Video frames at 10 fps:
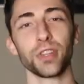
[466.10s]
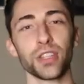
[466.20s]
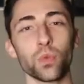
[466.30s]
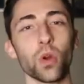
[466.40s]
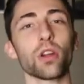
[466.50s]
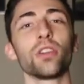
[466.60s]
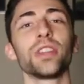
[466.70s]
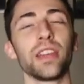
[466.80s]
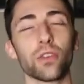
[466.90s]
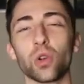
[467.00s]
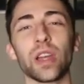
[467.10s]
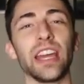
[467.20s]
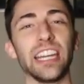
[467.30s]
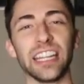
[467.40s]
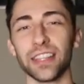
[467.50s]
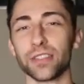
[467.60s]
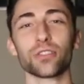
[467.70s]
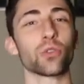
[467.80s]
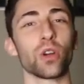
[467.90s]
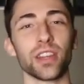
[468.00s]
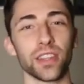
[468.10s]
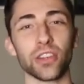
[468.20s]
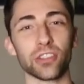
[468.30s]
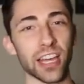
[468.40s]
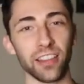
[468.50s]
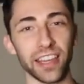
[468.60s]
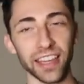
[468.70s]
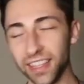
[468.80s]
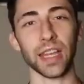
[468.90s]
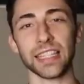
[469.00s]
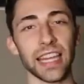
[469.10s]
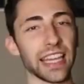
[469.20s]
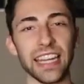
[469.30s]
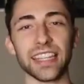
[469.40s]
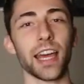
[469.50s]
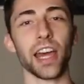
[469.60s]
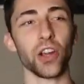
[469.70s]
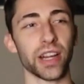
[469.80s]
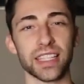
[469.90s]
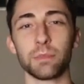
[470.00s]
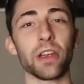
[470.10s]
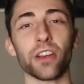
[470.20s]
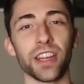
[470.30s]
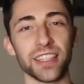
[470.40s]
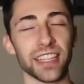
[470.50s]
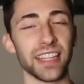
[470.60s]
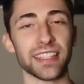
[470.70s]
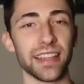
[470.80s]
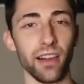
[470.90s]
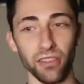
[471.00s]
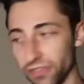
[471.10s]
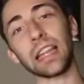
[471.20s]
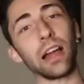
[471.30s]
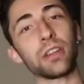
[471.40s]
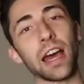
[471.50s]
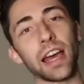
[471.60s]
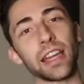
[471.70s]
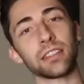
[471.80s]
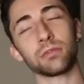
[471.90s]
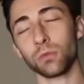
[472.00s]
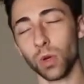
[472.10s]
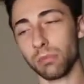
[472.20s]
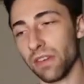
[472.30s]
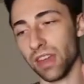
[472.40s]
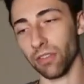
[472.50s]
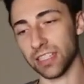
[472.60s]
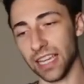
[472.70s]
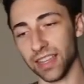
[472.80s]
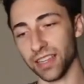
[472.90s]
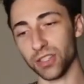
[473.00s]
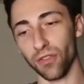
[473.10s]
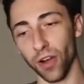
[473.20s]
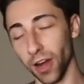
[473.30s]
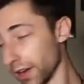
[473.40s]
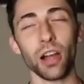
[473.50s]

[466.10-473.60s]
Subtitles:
This world they've created and this story that they're telling, it's like an entire experience in itself. Cloud 9, one of my favorites I think so far.